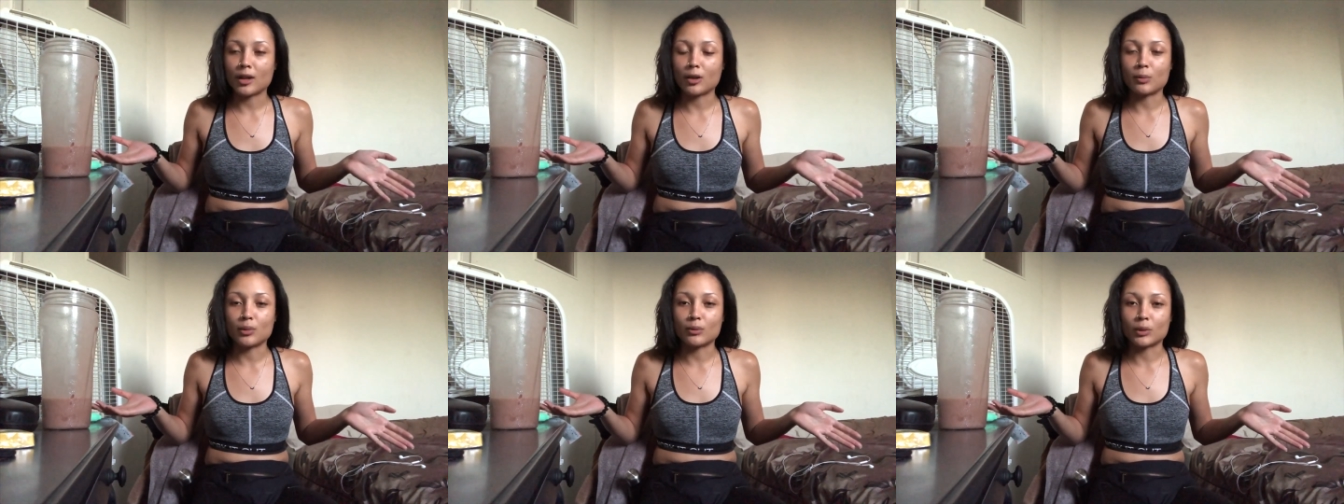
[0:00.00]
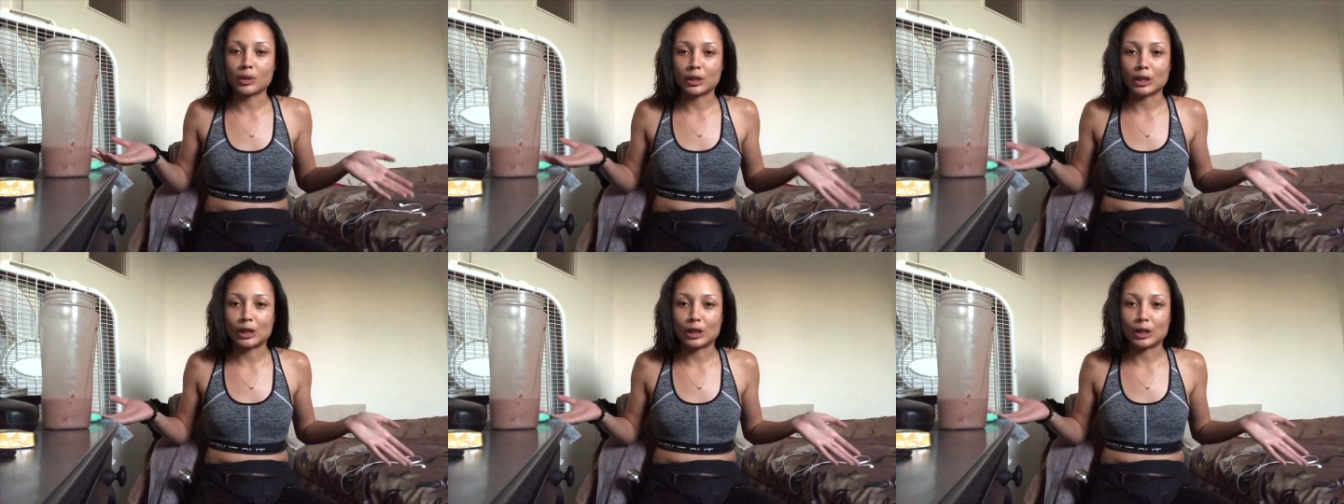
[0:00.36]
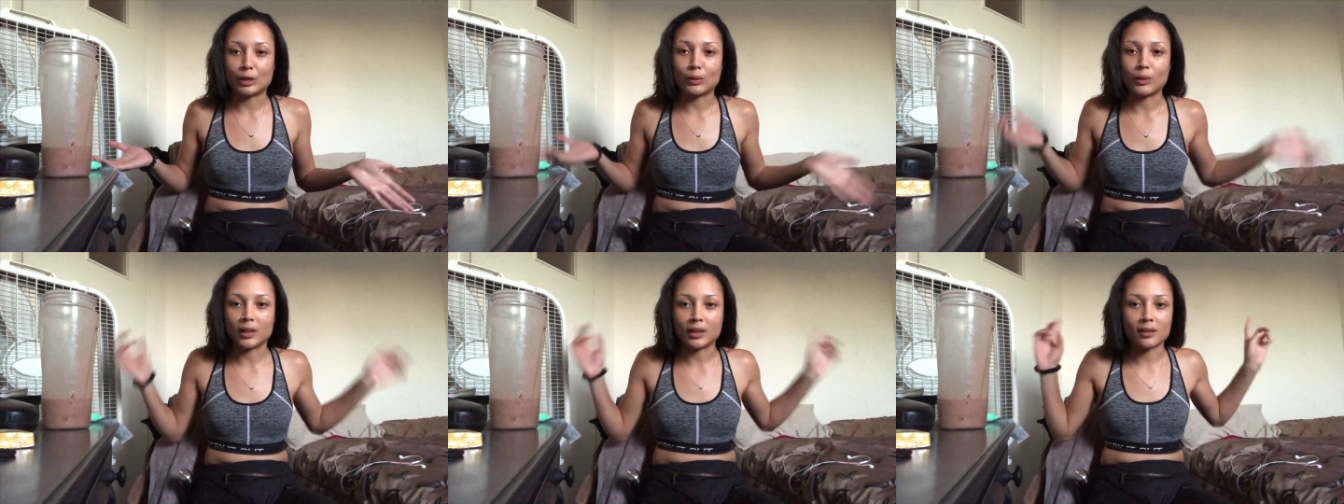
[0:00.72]
It'll be really
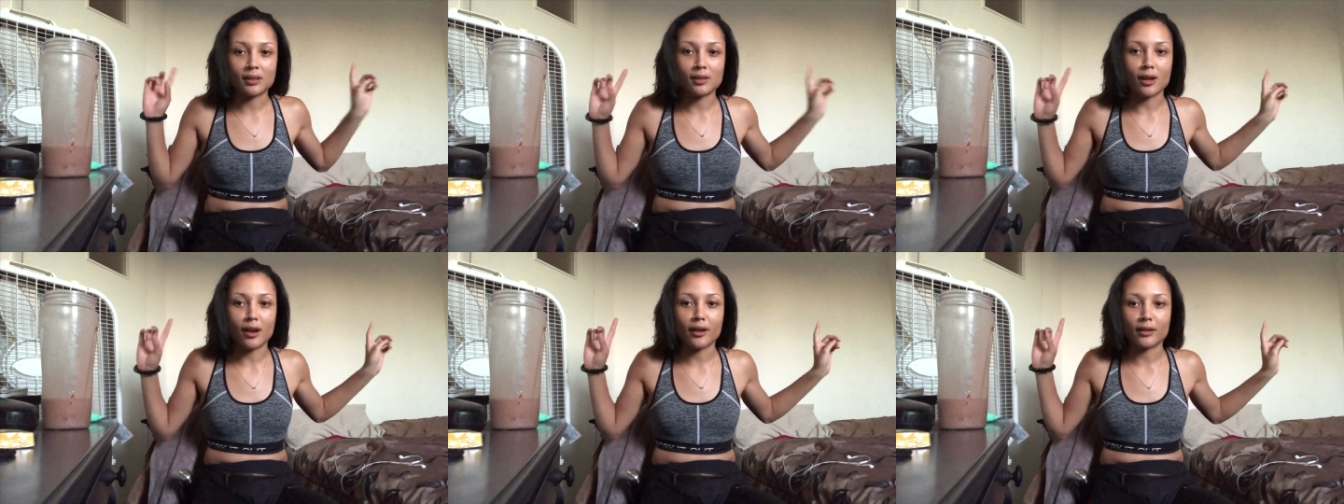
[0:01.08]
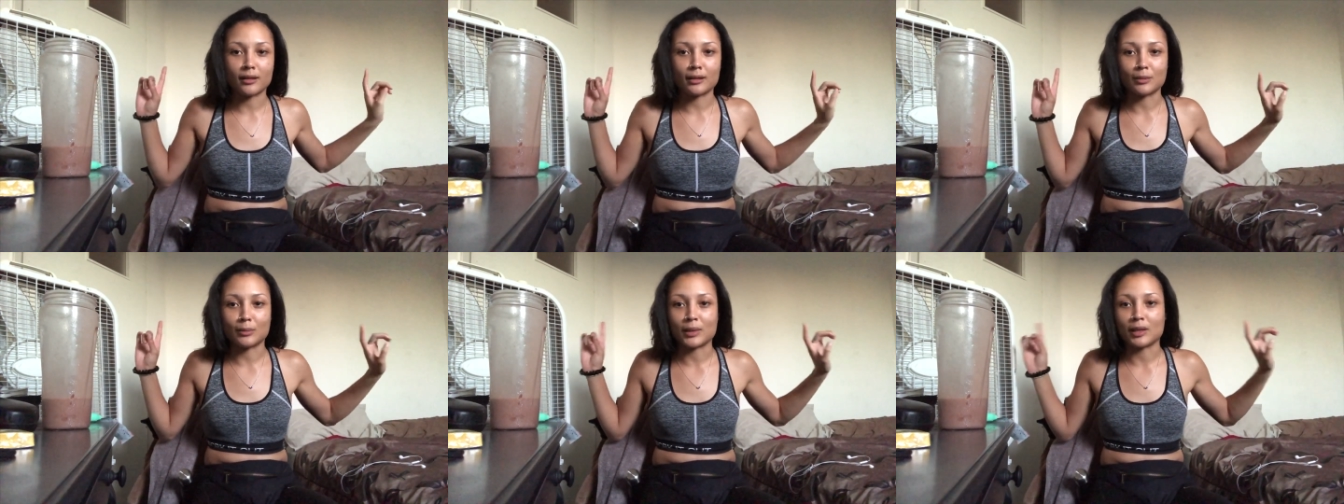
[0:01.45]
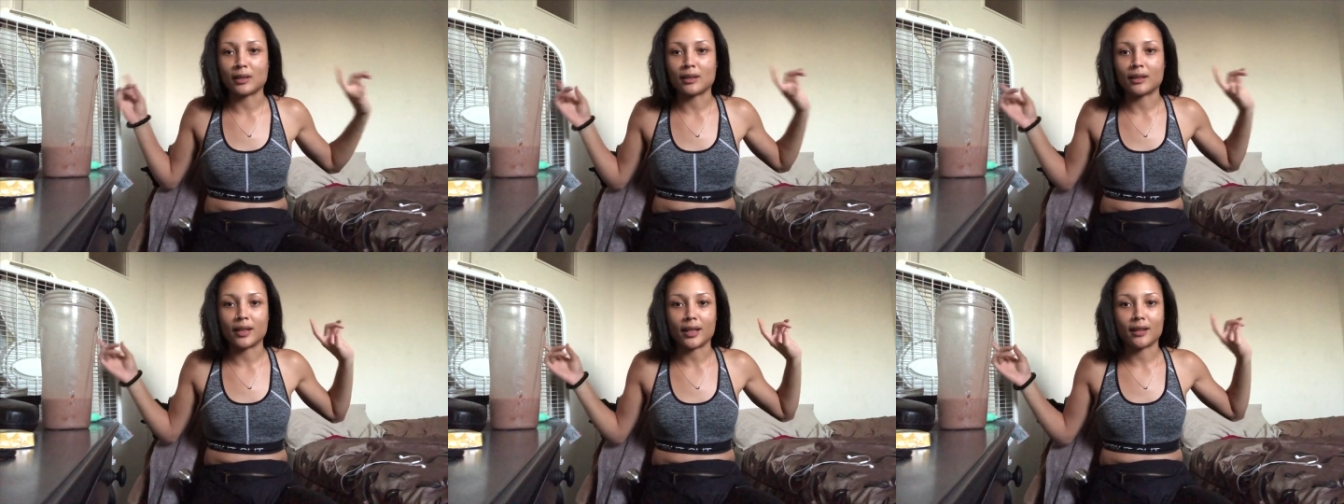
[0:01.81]
cute. It's not gonna
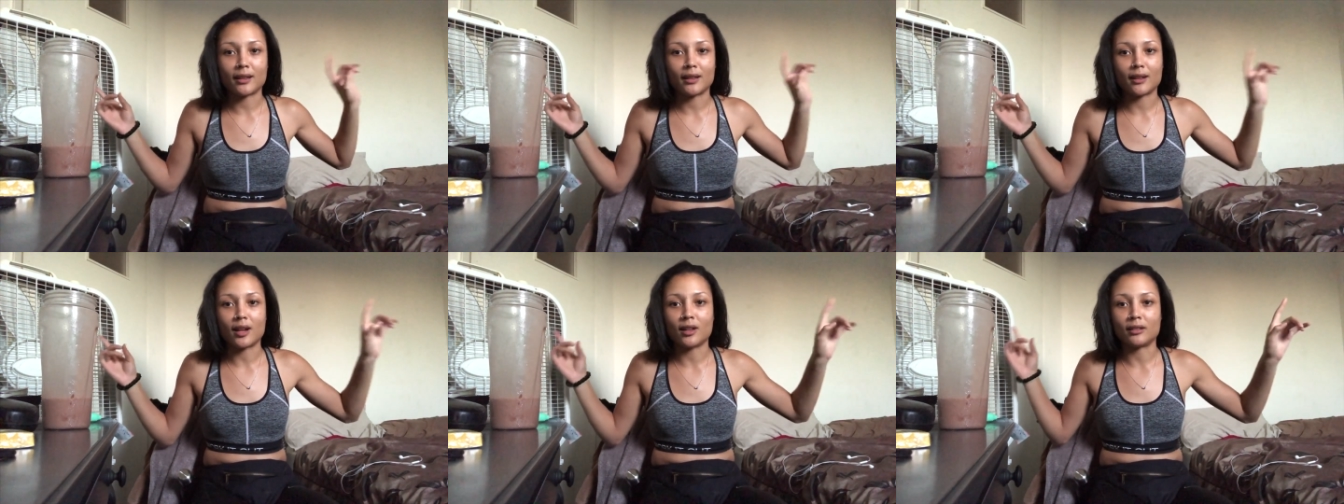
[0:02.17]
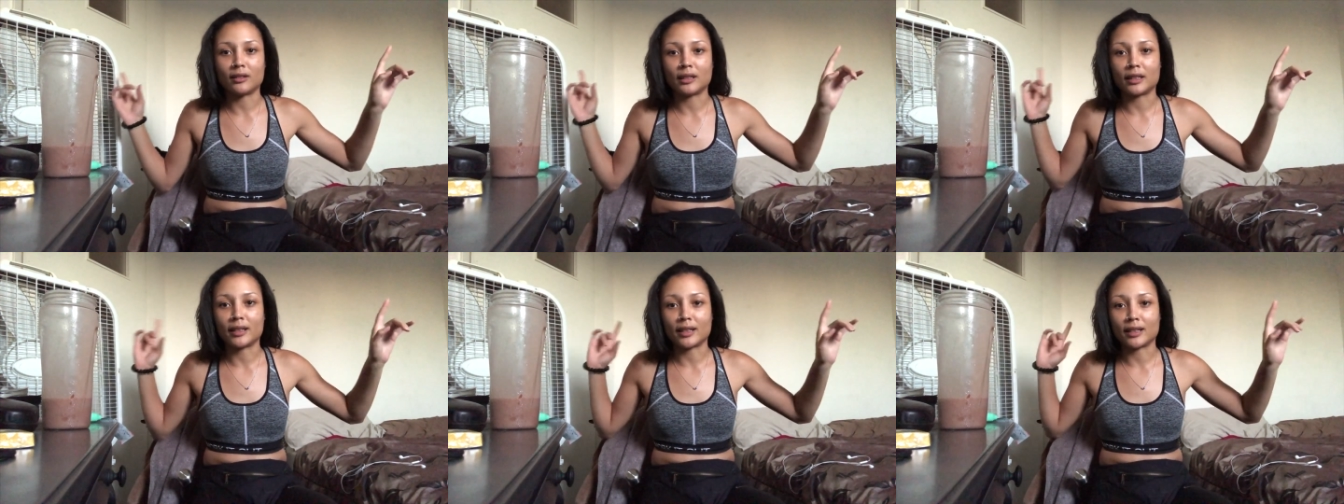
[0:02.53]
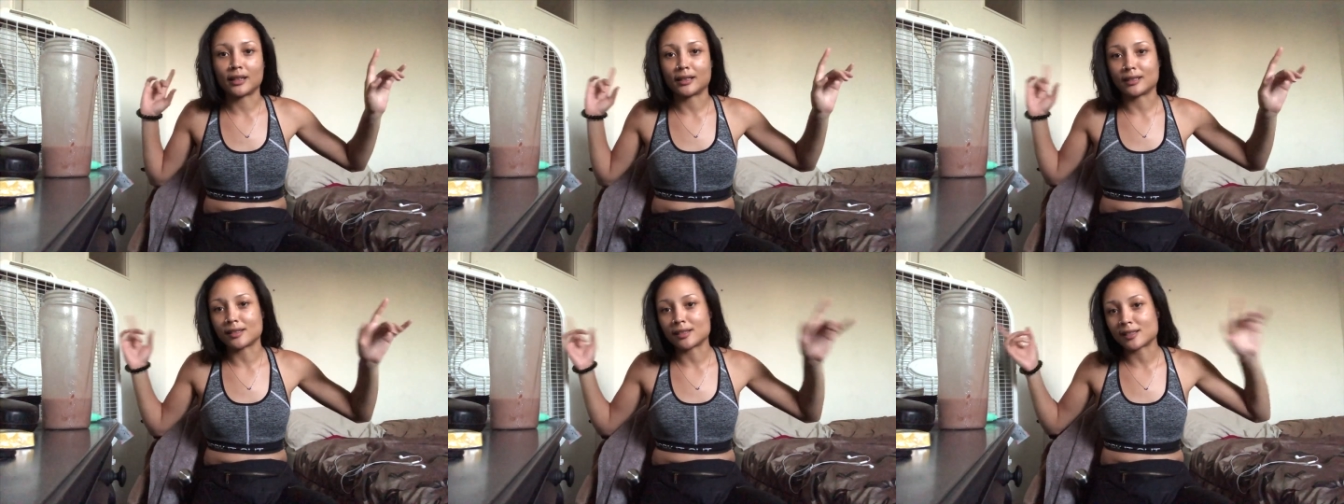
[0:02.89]
be like ugly like
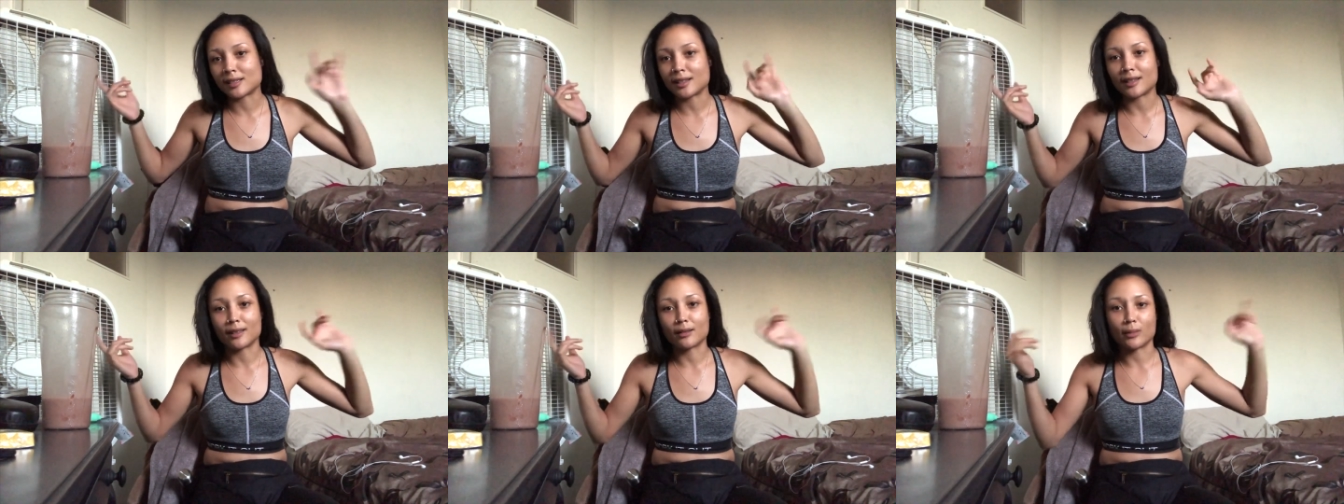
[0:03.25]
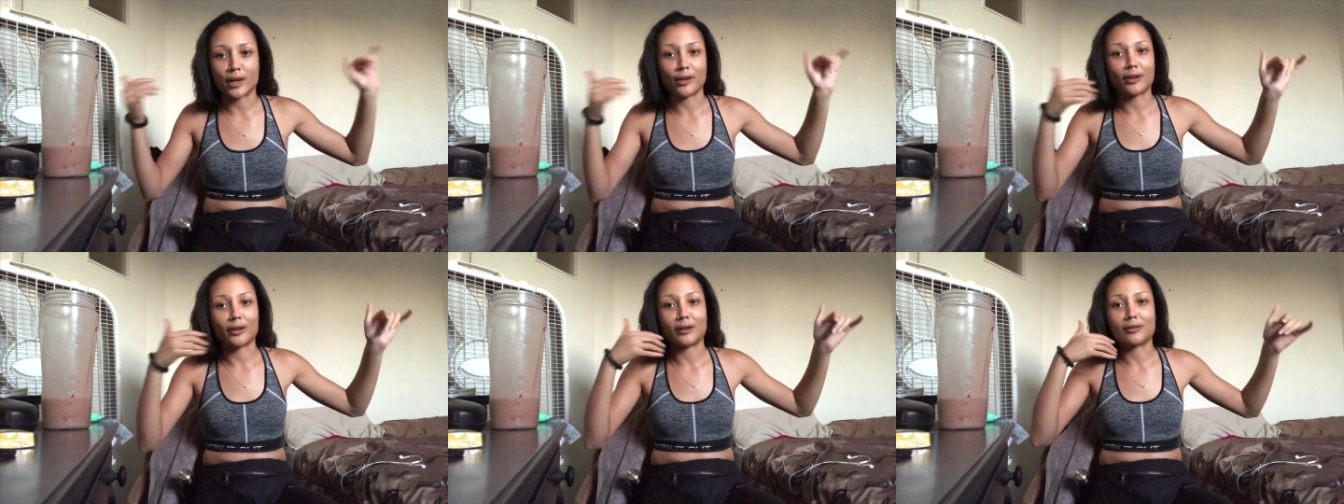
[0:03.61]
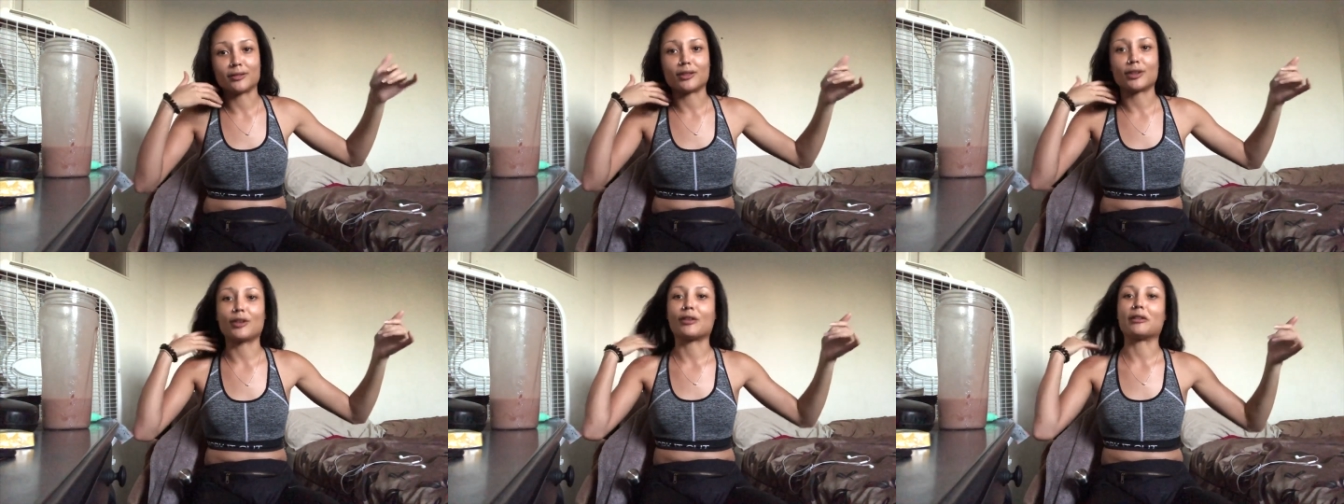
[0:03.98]
it is in the
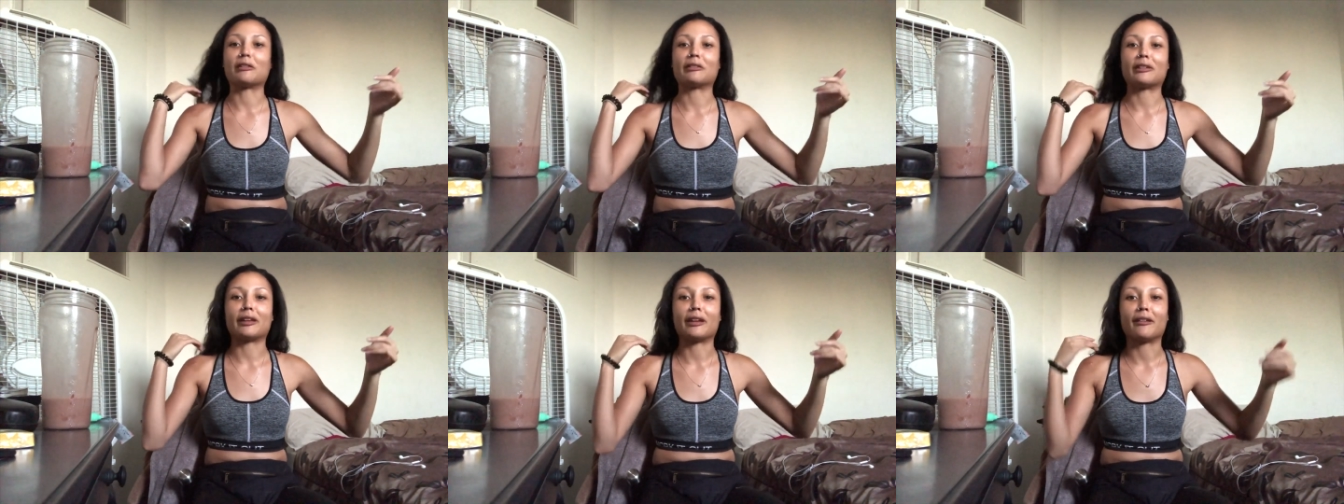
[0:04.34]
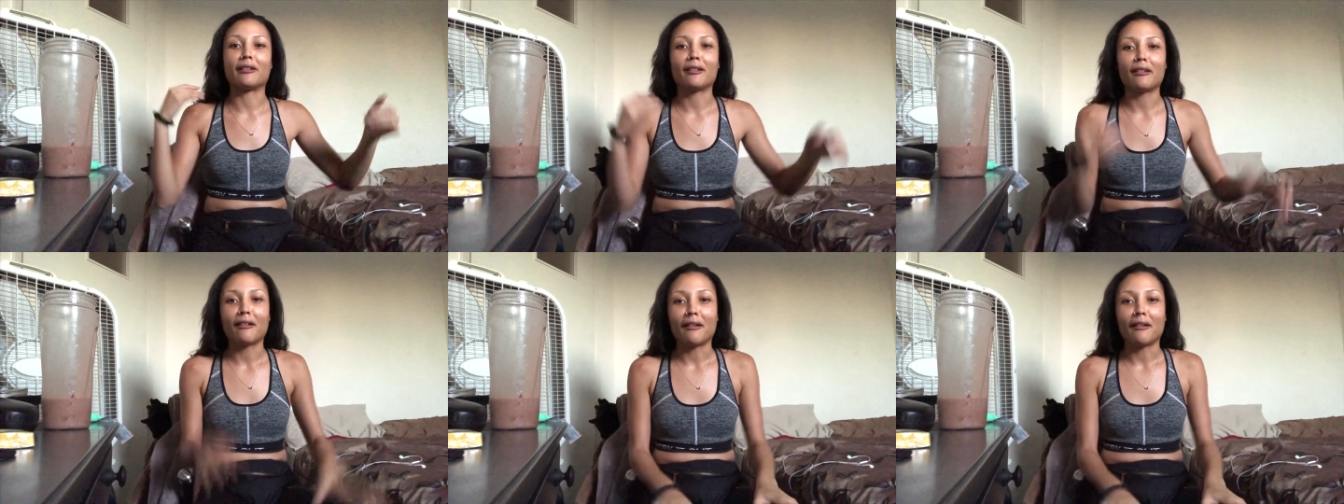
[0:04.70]
background currently.